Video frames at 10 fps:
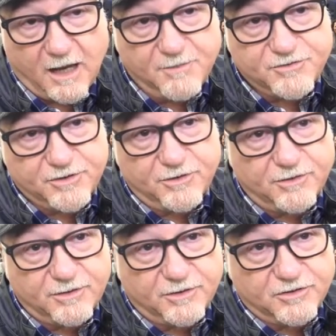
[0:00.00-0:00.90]
I'm
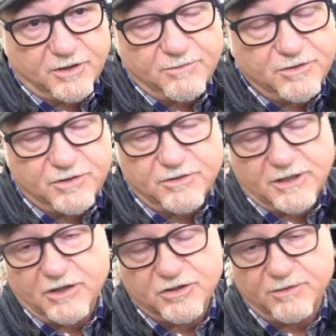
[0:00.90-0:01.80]
sure the German Jews
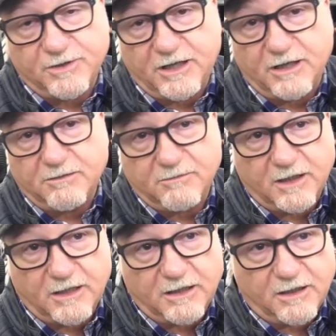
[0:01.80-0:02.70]
in Germany
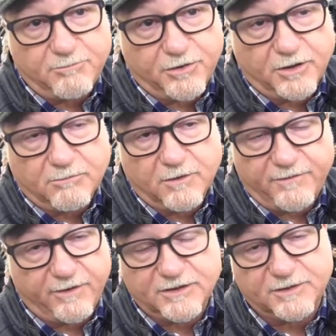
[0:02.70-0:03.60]
and Berlin
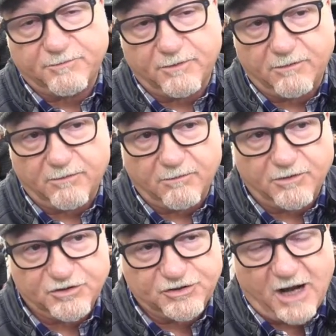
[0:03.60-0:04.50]

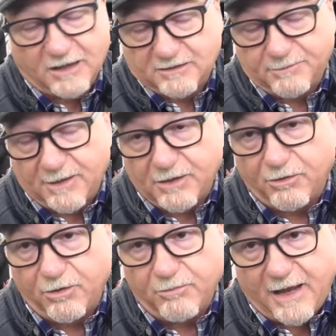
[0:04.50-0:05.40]
were shocked by the
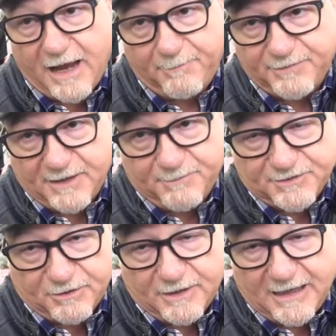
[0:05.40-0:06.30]
whole
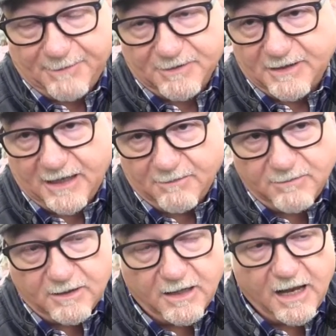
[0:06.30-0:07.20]
episode that happened to
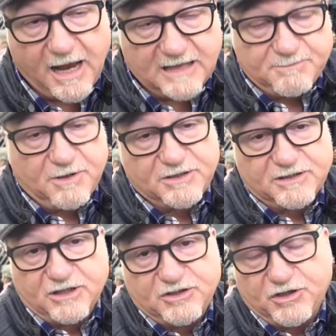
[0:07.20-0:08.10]
them, as much
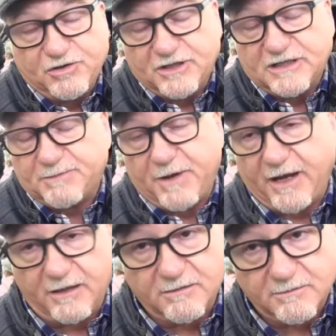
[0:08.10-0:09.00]
as the Jews in
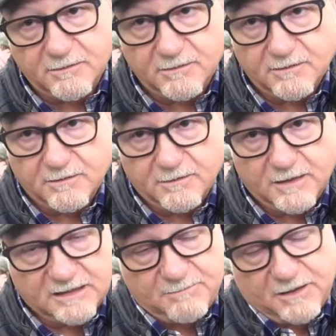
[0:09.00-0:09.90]
Spain,
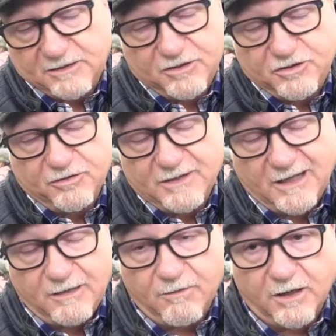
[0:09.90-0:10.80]
as much as Jews
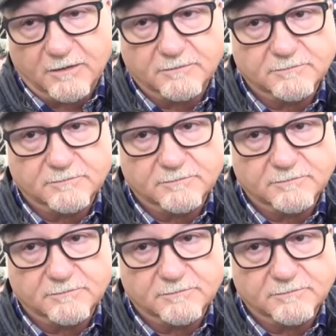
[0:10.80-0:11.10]
anywhere.